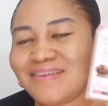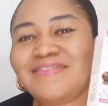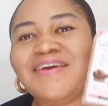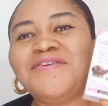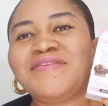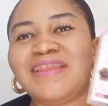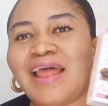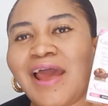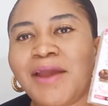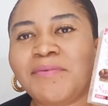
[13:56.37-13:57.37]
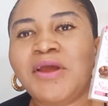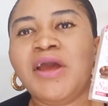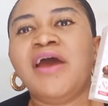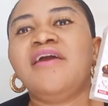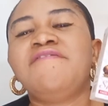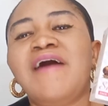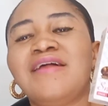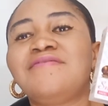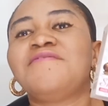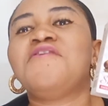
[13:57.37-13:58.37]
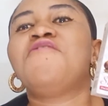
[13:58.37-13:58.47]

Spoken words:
Snail slime. In fact,